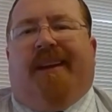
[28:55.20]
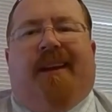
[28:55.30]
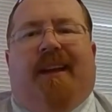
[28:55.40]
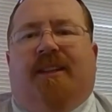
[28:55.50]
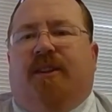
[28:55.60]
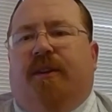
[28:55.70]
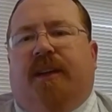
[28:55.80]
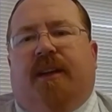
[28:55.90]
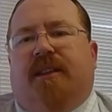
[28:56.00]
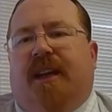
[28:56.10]
it's only
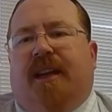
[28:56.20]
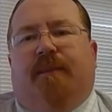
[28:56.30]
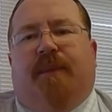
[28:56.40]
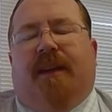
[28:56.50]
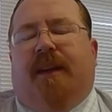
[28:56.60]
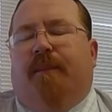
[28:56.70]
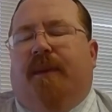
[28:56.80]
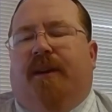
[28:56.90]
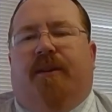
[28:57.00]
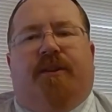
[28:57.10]
going to take me a
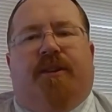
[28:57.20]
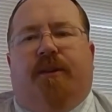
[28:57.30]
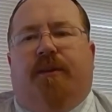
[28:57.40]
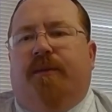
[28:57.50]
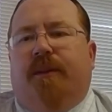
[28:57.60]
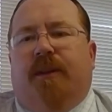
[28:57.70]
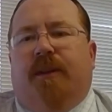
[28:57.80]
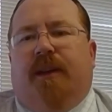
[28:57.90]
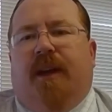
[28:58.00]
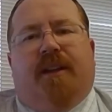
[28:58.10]
minute or two,
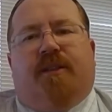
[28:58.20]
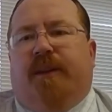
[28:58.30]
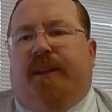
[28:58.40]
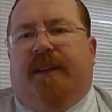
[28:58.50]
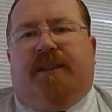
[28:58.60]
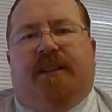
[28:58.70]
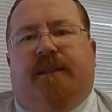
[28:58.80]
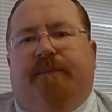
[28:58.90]
and it's really easy.